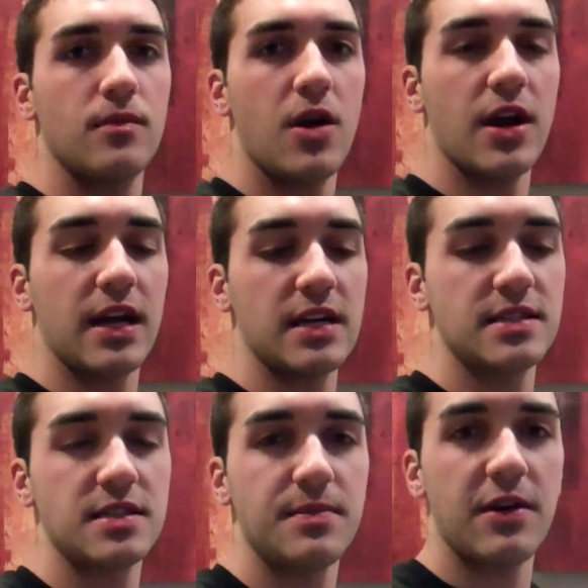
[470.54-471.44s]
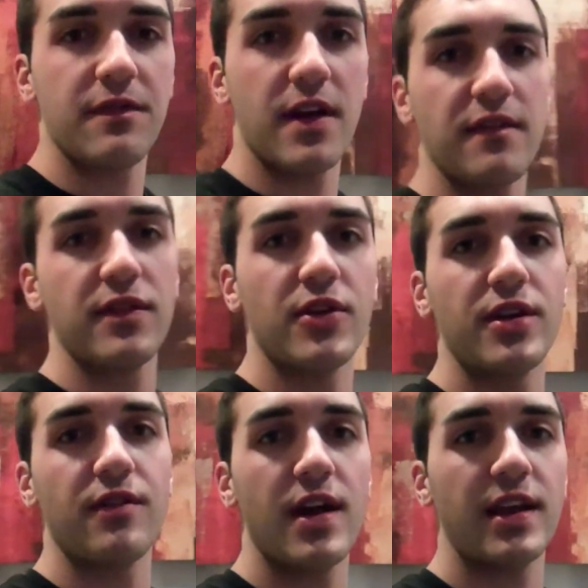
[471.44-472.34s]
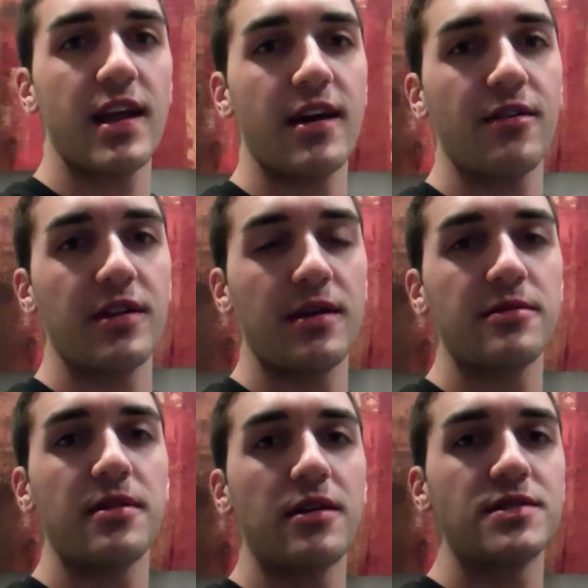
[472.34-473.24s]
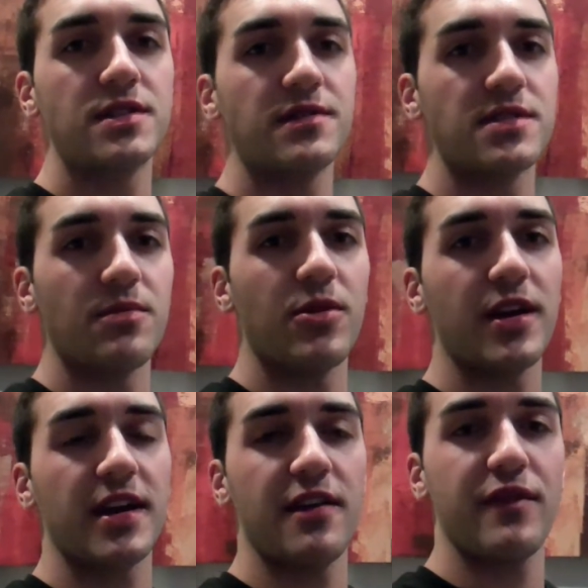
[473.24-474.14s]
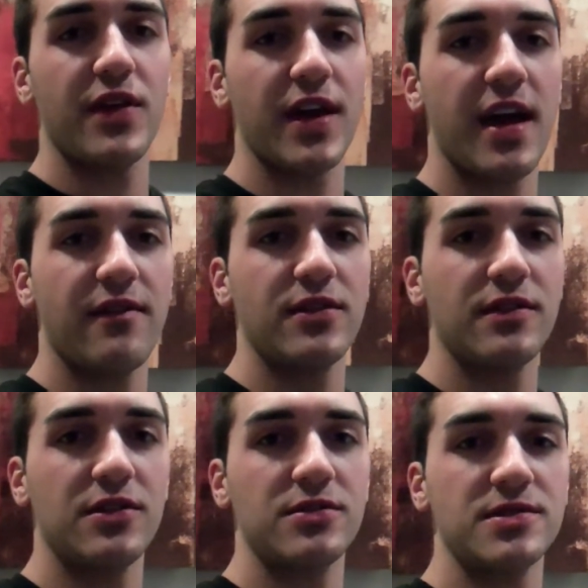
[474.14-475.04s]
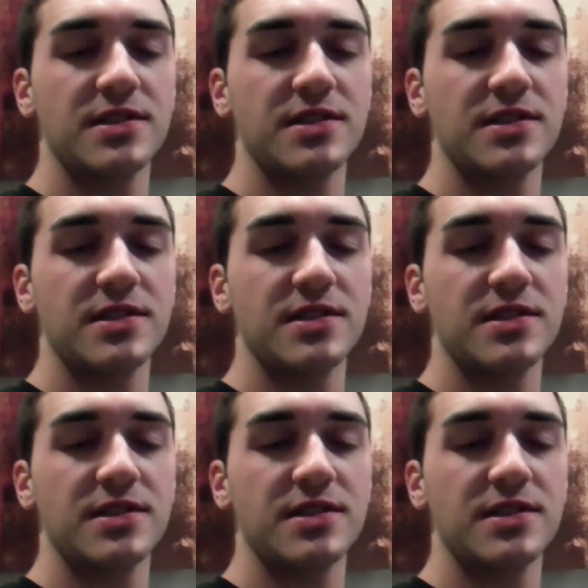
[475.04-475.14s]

Alright guys, it's about 5:30 right now, and I was doing some work and I felt like having a little